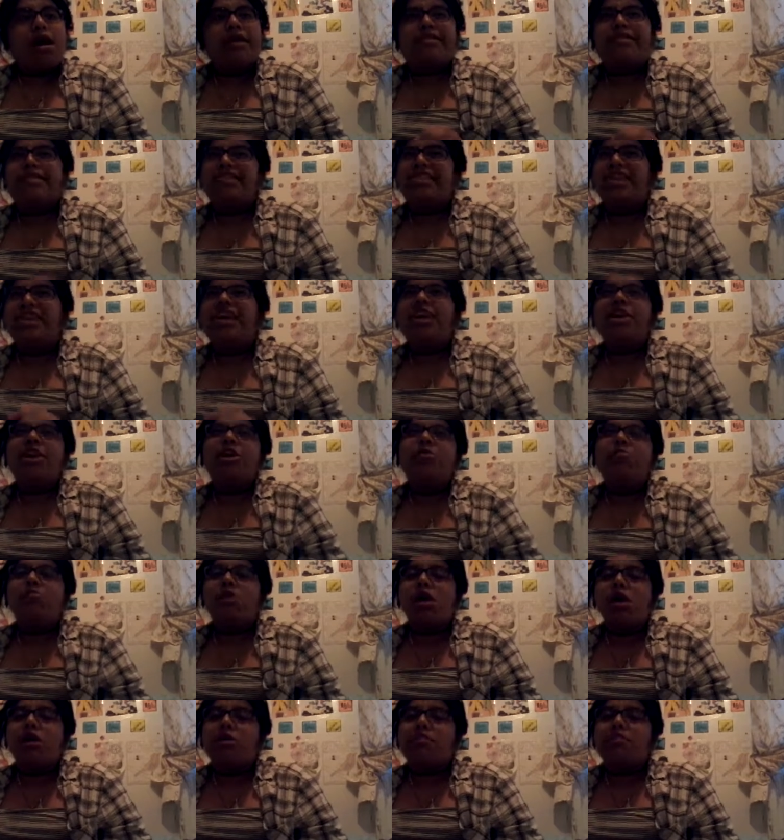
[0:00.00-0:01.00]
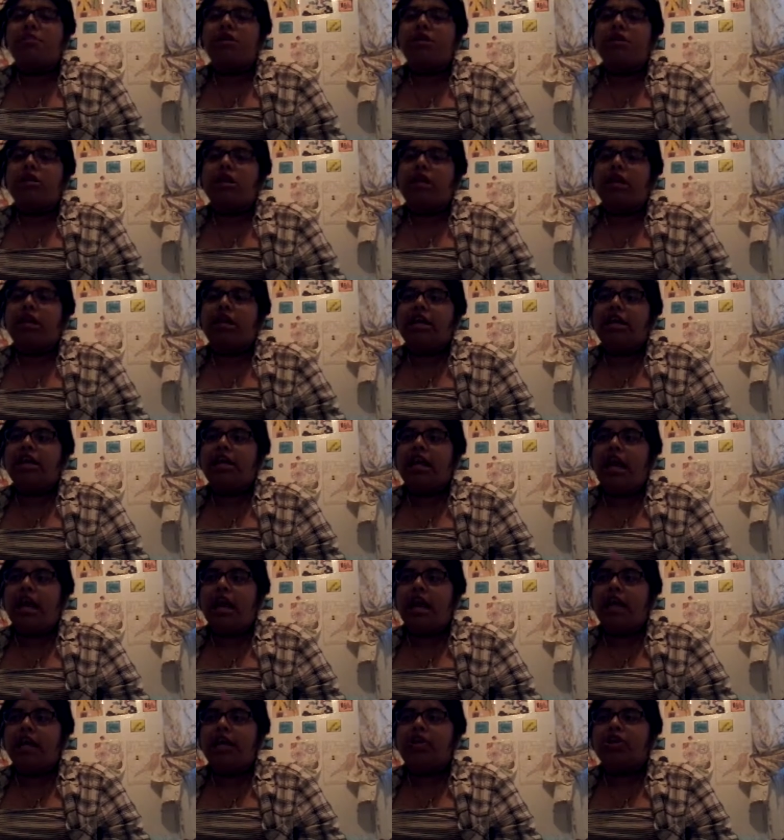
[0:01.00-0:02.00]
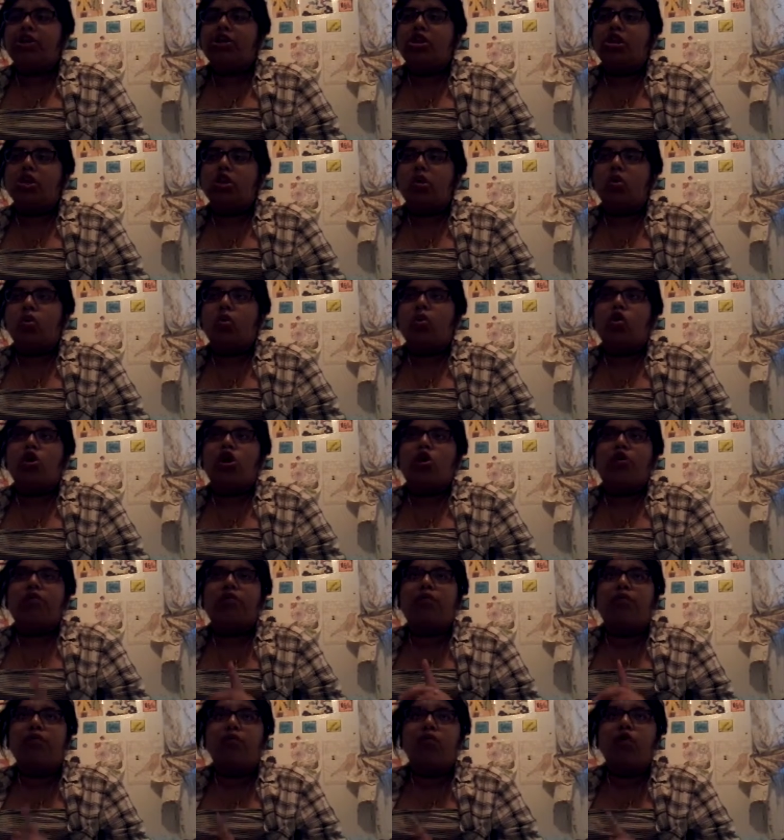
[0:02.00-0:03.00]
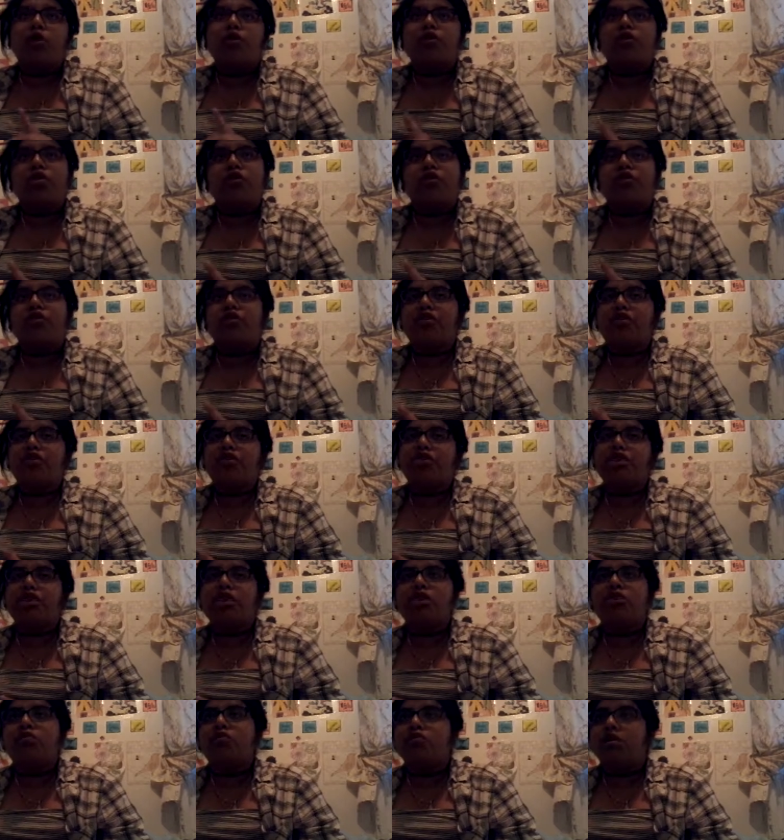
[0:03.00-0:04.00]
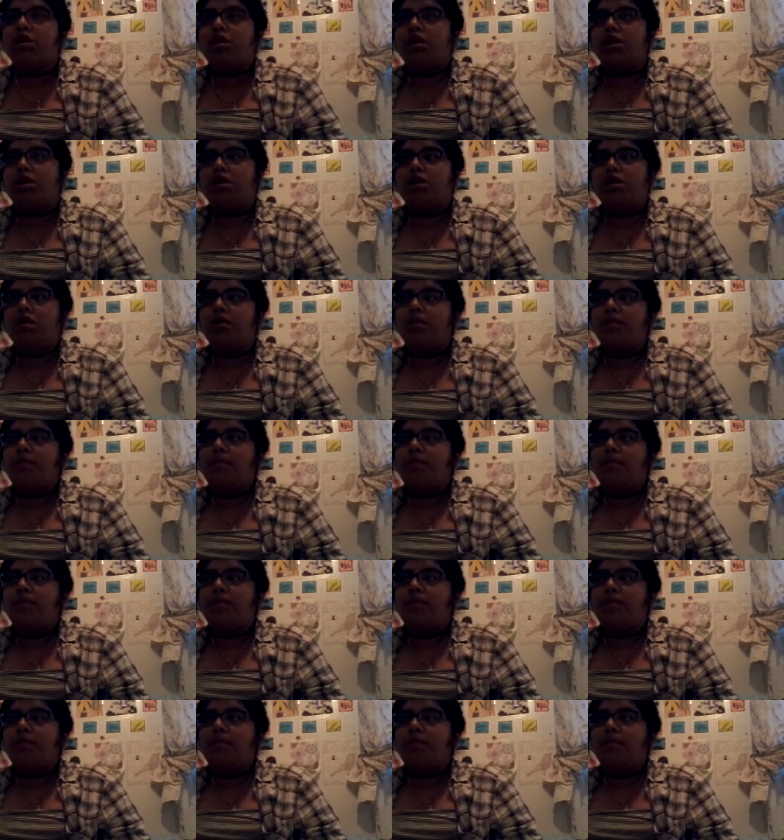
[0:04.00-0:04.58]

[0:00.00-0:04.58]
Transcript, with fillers: I think he might be like an eighth or fourth of a Jinchuriki.